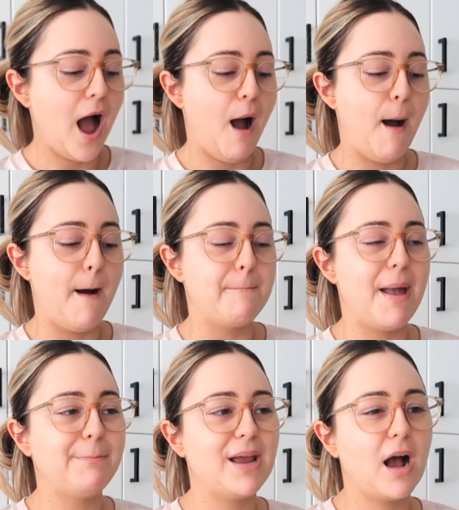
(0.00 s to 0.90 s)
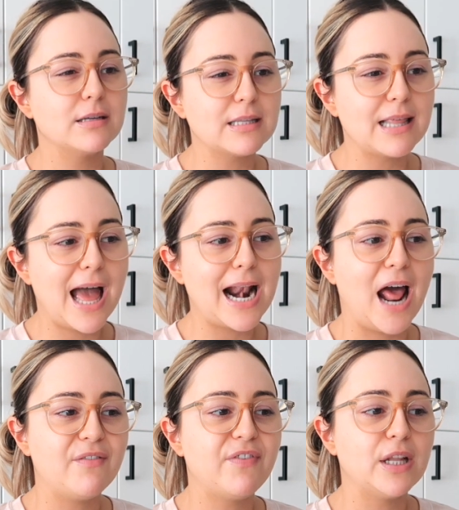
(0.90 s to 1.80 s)
Um, and because of that,
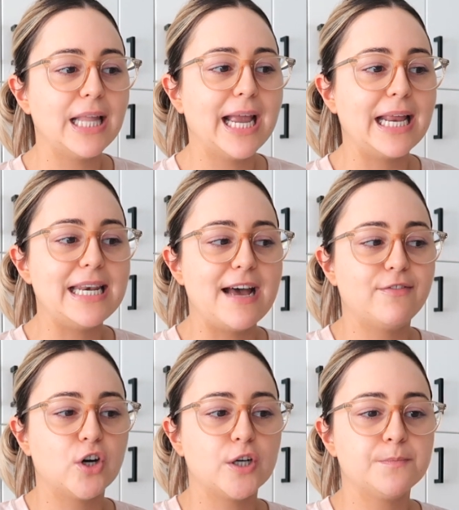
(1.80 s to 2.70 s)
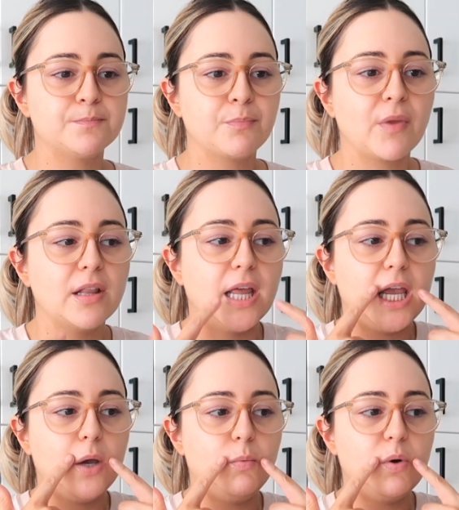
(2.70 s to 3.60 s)
I felt like it never
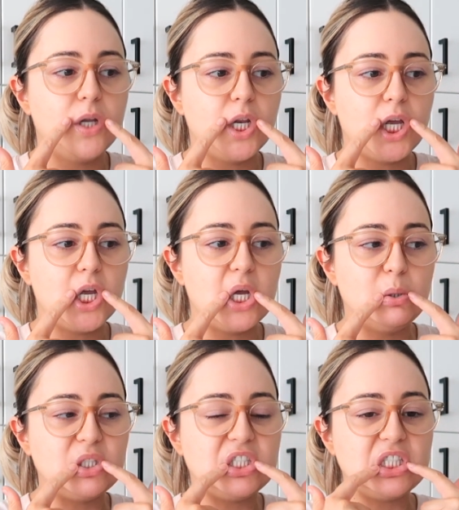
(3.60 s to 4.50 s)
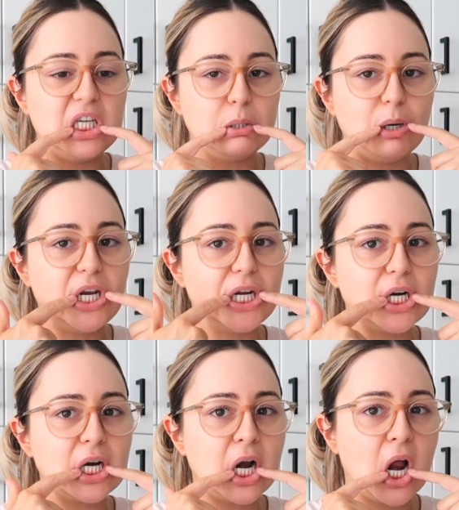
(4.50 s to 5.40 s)
like it would, it would sit right
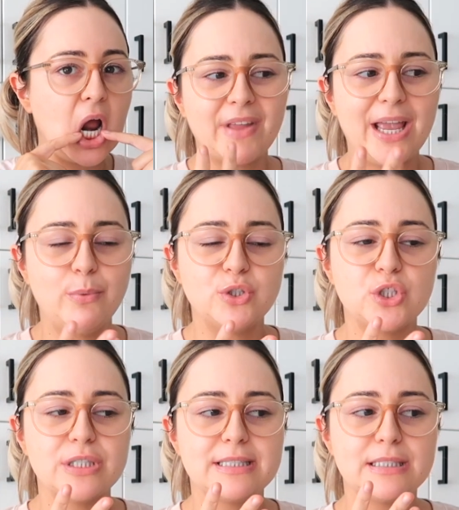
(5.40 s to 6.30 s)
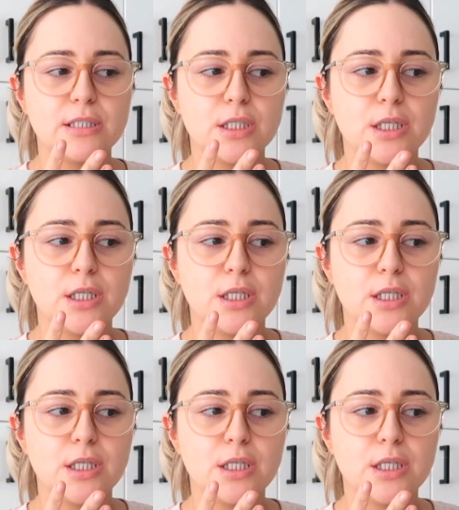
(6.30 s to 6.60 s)
here. It was just,